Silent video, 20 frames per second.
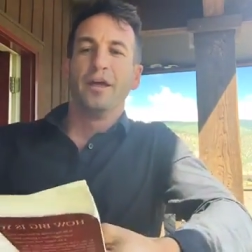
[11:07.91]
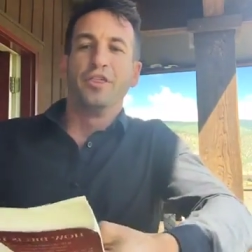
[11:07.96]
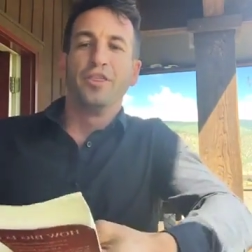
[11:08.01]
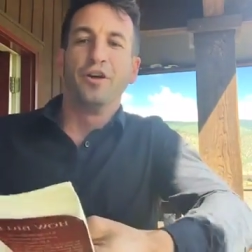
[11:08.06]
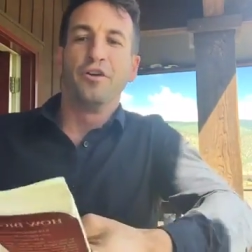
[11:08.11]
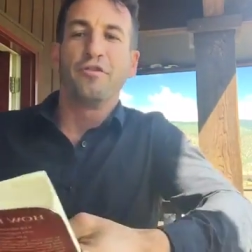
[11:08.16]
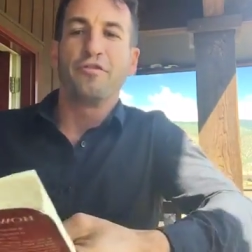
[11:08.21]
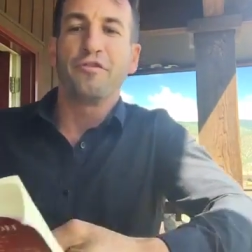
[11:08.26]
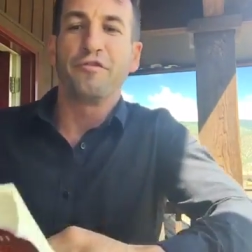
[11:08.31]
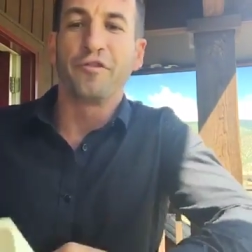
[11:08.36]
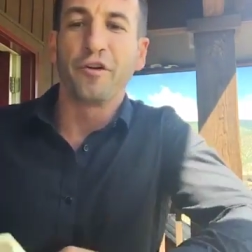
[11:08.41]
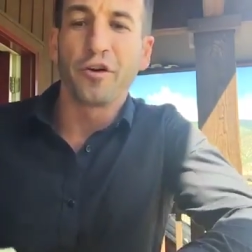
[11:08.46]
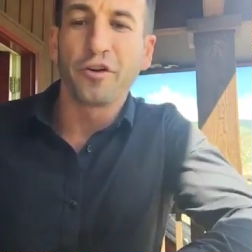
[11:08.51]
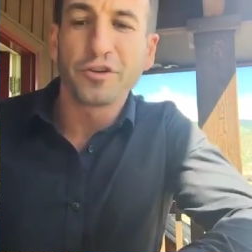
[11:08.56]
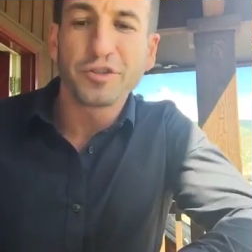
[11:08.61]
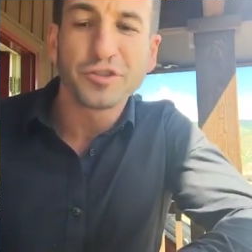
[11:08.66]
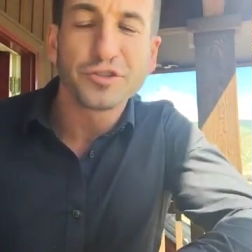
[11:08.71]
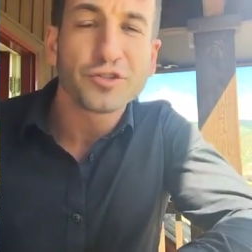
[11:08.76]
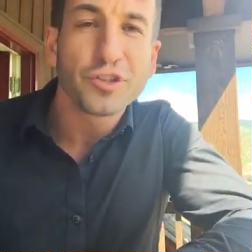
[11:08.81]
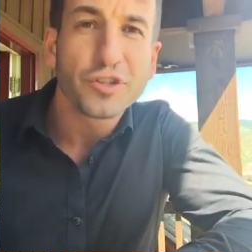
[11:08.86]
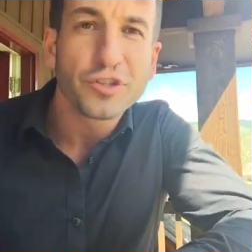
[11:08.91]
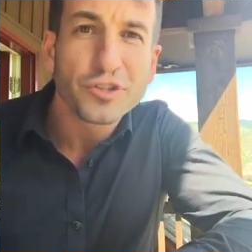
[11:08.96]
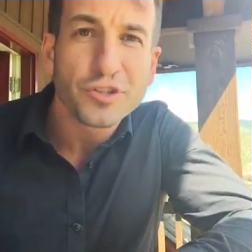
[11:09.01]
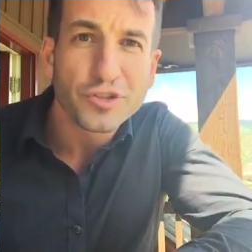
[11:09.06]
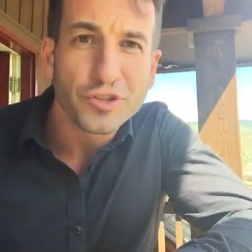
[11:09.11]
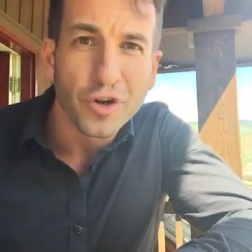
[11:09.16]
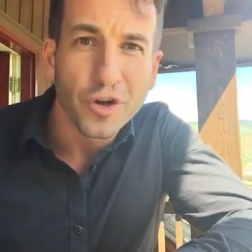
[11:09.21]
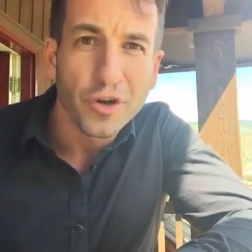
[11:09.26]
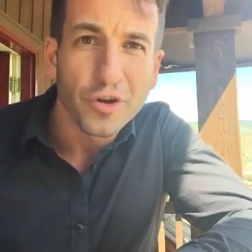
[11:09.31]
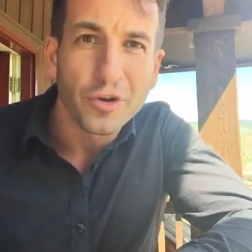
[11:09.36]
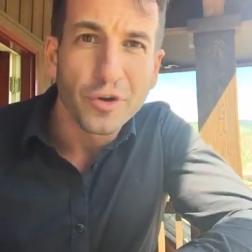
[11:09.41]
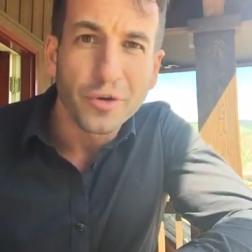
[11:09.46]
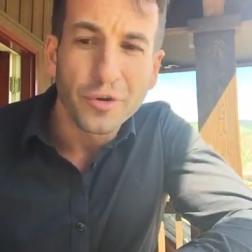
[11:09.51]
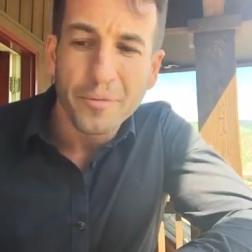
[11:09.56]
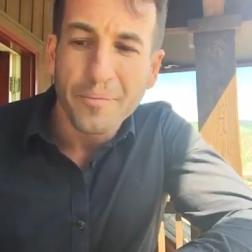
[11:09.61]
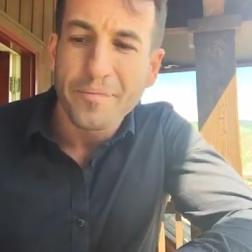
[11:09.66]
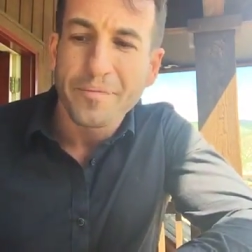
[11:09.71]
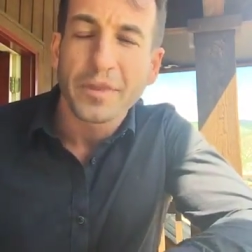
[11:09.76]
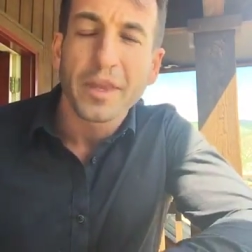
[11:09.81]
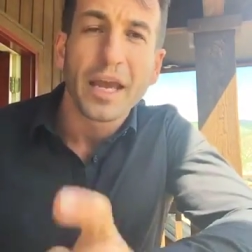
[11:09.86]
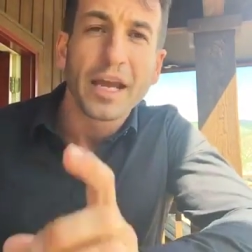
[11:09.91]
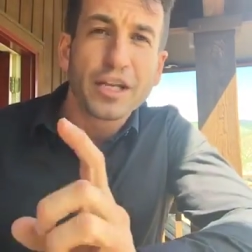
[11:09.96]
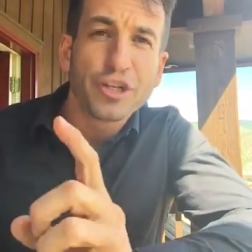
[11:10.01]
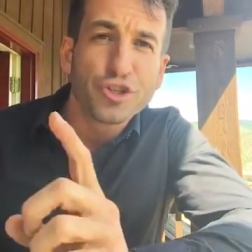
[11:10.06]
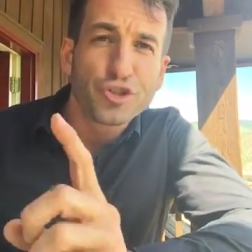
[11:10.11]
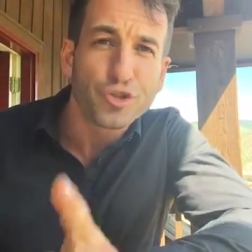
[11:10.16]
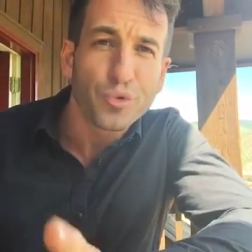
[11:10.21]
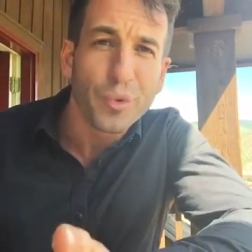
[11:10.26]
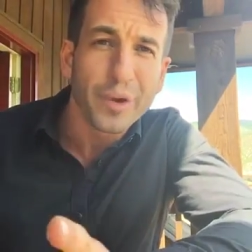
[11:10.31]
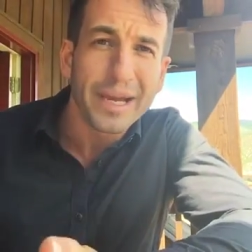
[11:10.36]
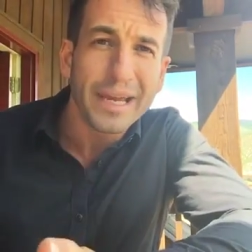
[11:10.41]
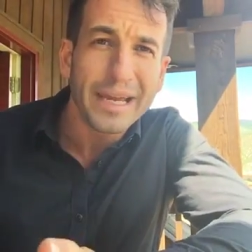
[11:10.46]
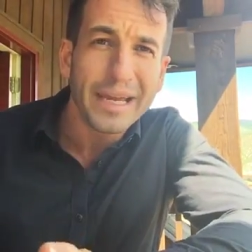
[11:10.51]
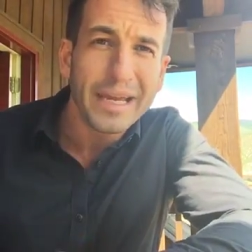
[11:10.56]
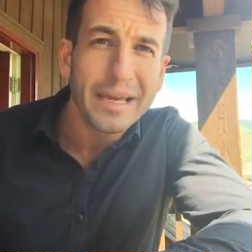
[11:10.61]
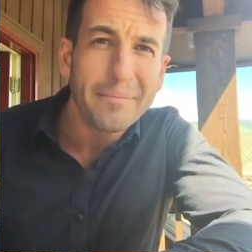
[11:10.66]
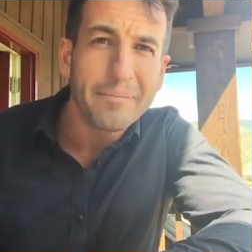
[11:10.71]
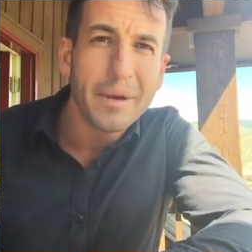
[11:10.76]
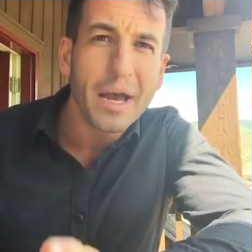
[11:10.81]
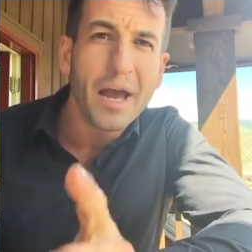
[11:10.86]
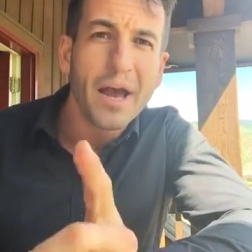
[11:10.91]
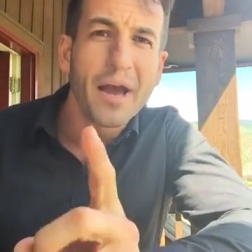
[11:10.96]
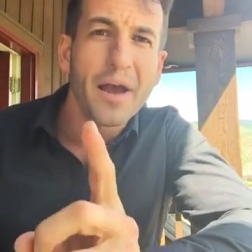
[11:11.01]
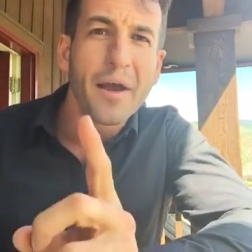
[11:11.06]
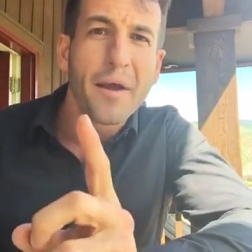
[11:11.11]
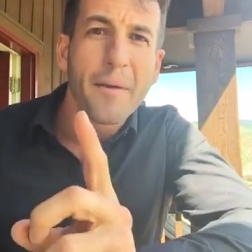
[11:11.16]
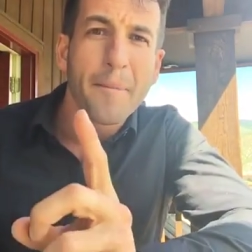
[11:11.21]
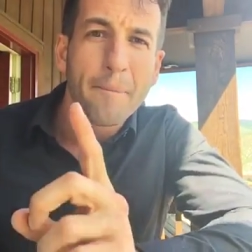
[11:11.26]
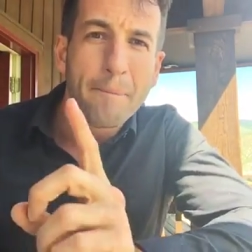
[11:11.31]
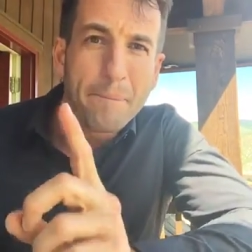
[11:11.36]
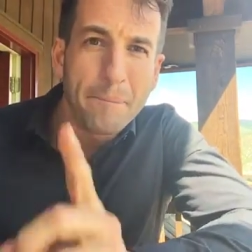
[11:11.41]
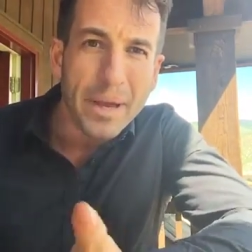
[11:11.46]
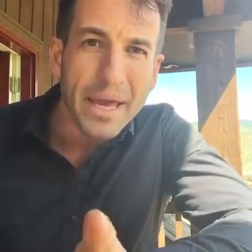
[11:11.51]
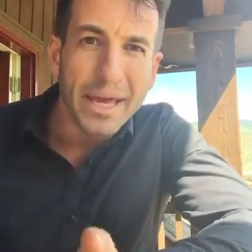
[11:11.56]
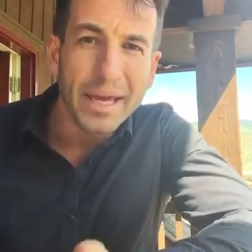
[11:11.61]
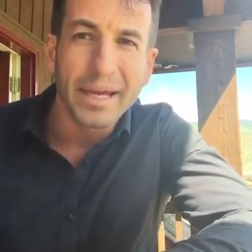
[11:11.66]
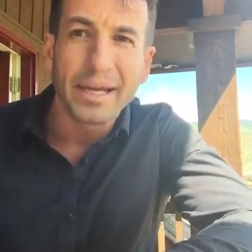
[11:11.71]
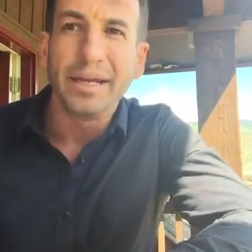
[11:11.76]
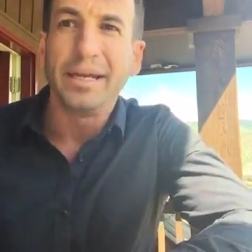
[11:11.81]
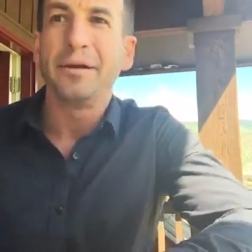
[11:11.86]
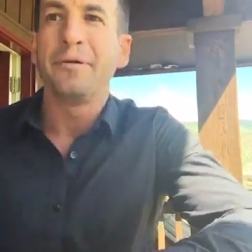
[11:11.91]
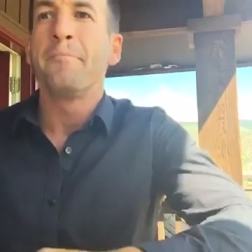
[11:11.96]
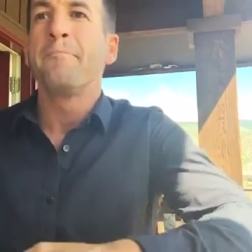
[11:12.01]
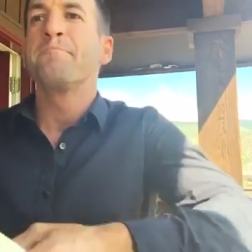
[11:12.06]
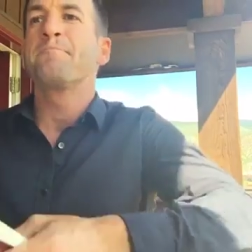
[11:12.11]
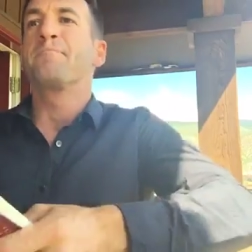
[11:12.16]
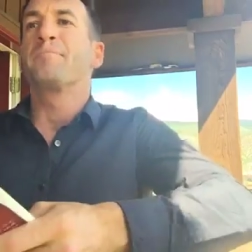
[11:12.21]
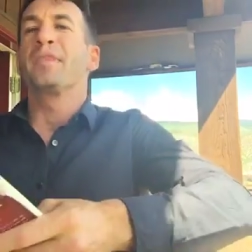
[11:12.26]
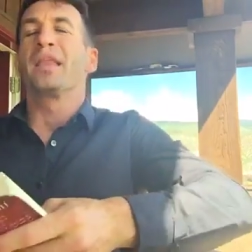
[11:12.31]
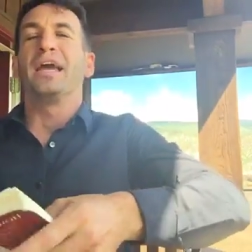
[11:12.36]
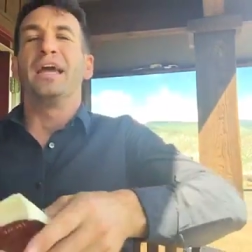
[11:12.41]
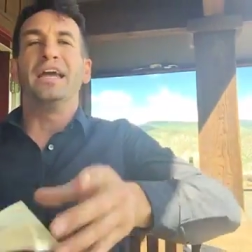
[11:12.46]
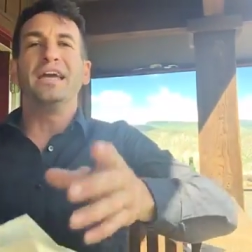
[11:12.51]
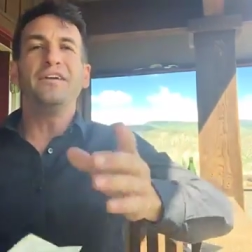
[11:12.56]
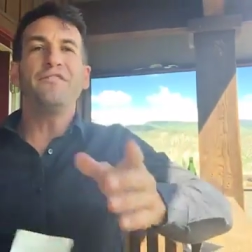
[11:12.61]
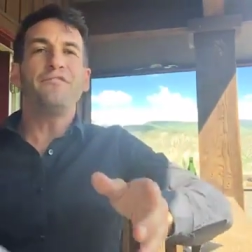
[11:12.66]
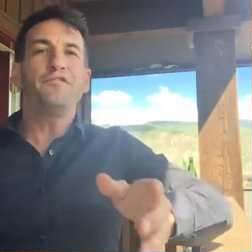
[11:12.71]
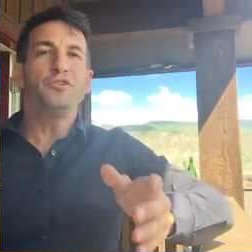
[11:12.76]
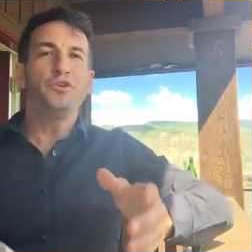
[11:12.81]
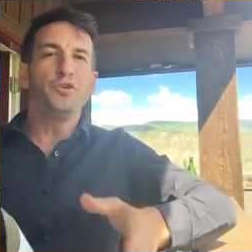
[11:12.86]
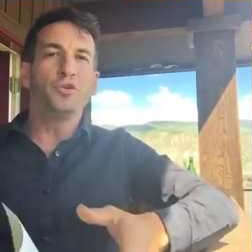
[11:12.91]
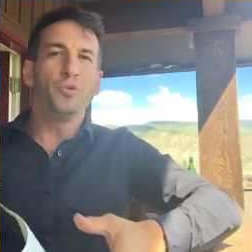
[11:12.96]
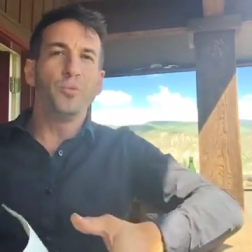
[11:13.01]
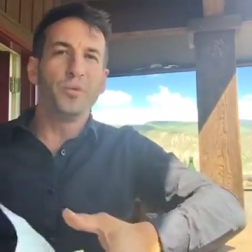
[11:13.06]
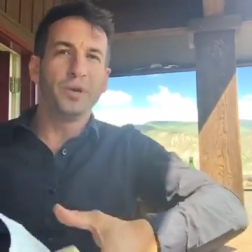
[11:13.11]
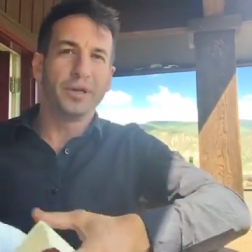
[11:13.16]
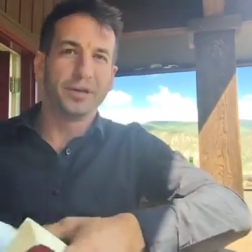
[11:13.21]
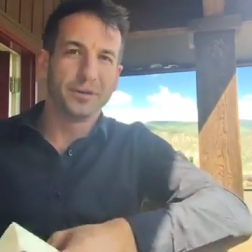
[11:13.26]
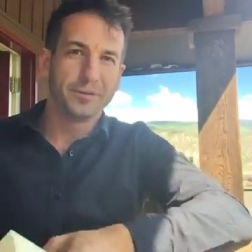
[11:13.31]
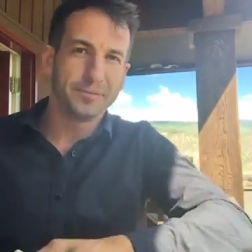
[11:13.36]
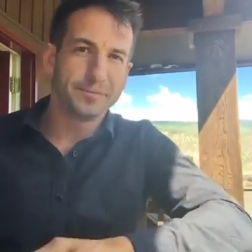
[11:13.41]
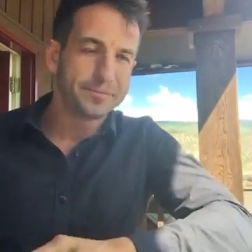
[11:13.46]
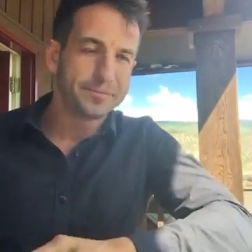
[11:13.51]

The first circle dream big. If you will,